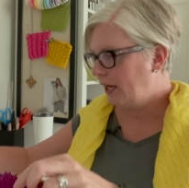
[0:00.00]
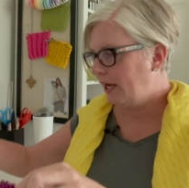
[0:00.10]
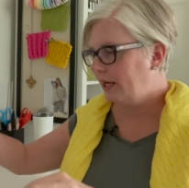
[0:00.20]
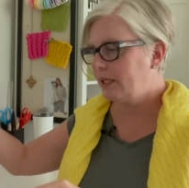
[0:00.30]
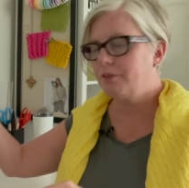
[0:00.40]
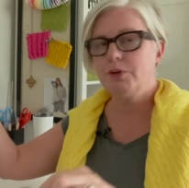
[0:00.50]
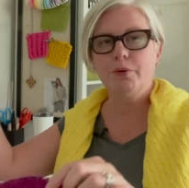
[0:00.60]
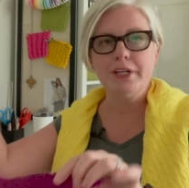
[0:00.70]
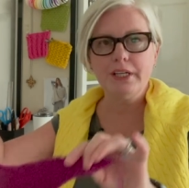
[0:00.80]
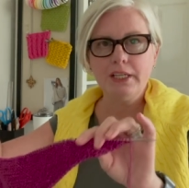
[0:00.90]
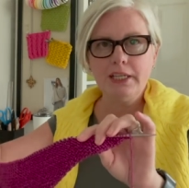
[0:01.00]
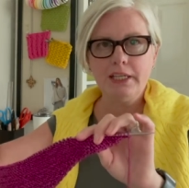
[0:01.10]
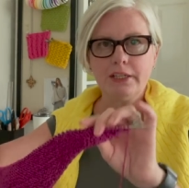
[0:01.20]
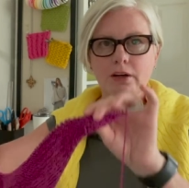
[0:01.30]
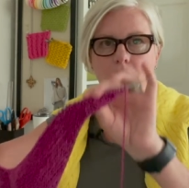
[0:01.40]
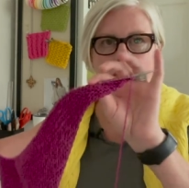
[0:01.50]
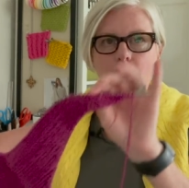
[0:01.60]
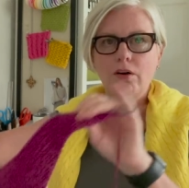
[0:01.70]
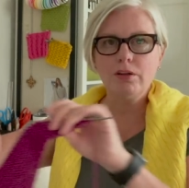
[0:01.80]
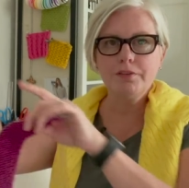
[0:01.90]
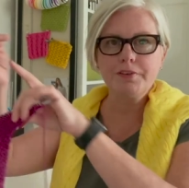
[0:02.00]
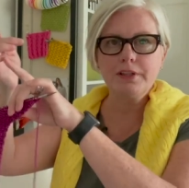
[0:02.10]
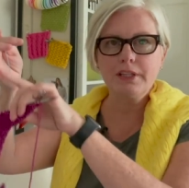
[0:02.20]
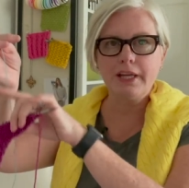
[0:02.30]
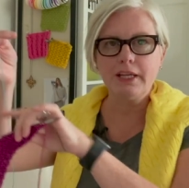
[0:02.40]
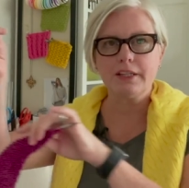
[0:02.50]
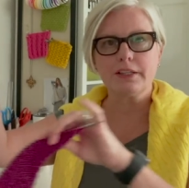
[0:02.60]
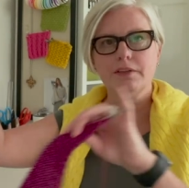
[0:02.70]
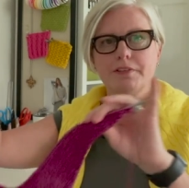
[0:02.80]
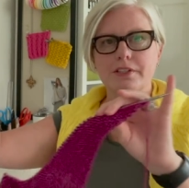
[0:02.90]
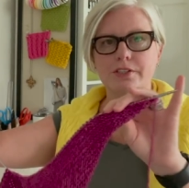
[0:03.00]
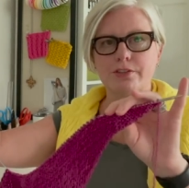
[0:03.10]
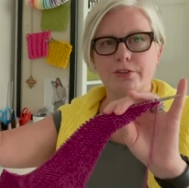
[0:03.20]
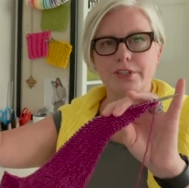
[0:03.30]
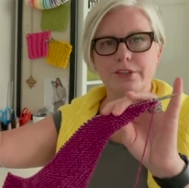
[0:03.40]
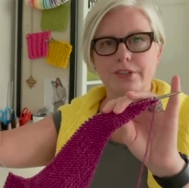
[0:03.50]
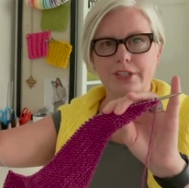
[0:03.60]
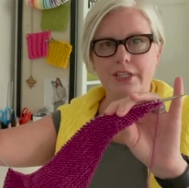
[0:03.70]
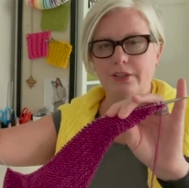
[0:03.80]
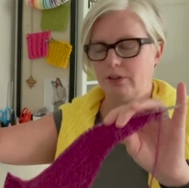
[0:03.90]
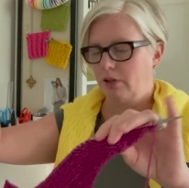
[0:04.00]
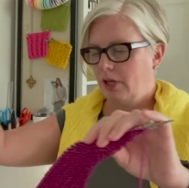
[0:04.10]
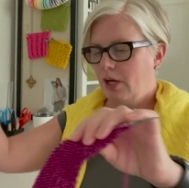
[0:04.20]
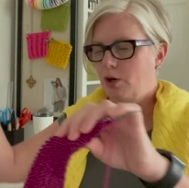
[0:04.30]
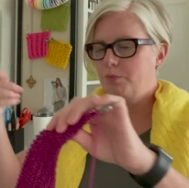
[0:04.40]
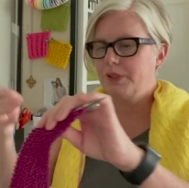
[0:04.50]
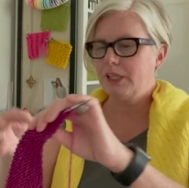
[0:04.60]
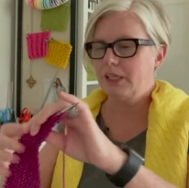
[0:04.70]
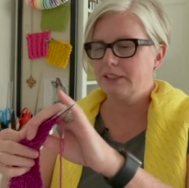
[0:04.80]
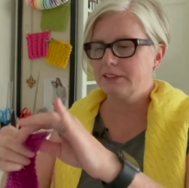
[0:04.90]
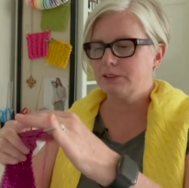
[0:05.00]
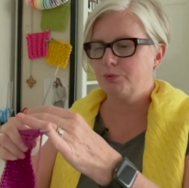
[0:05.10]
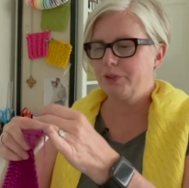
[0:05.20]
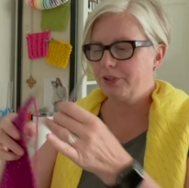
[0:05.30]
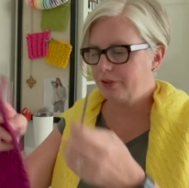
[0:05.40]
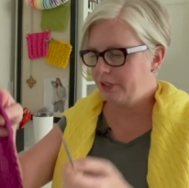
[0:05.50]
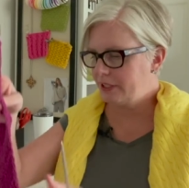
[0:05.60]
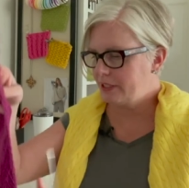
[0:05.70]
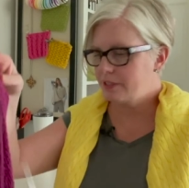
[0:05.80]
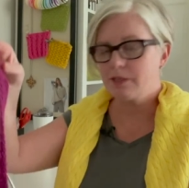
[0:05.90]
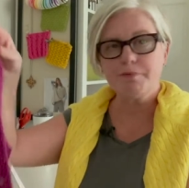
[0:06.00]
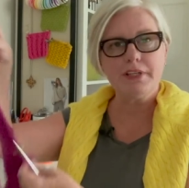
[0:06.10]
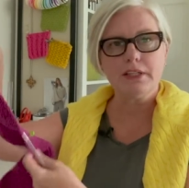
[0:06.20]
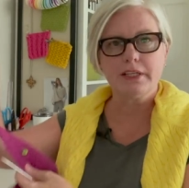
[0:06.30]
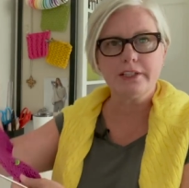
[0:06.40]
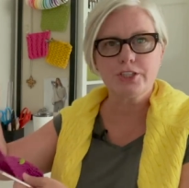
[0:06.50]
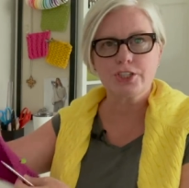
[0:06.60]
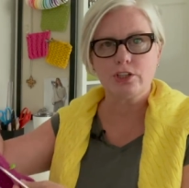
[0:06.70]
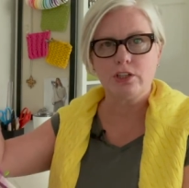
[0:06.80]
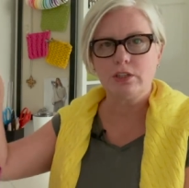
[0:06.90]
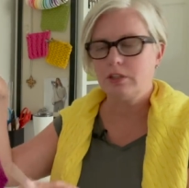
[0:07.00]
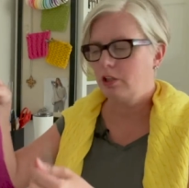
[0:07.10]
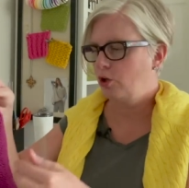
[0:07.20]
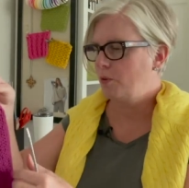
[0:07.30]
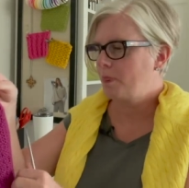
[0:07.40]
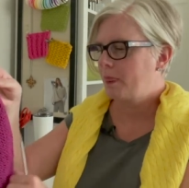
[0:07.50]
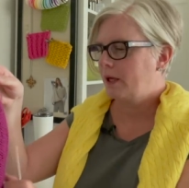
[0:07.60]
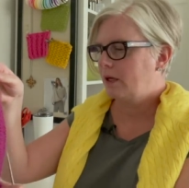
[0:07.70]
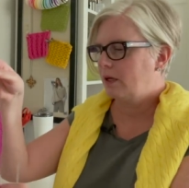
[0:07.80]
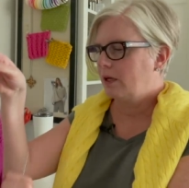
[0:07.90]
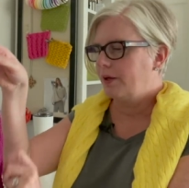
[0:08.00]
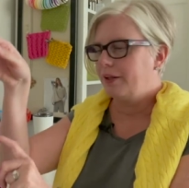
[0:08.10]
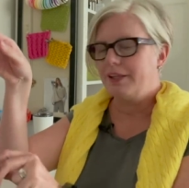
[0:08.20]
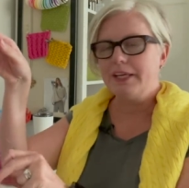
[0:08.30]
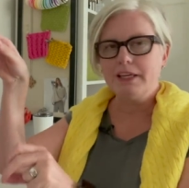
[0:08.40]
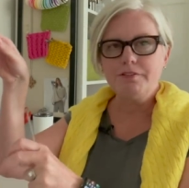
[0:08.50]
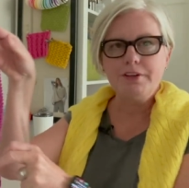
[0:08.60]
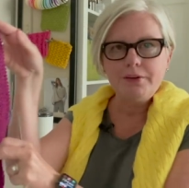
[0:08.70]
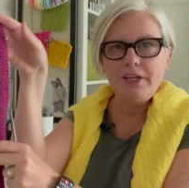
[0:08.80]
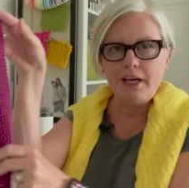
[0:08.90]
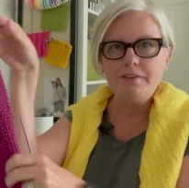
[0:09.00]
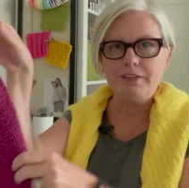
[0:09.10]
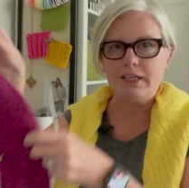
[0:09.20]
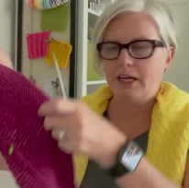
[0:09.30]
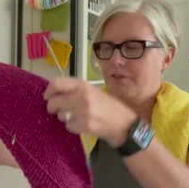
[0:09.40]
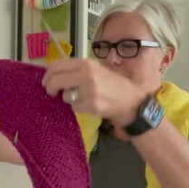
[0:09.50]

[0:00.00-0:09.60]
and I'm going to need all of the length of the circular needle. Plus, when you're knitting something like a shawl, they get very heavy after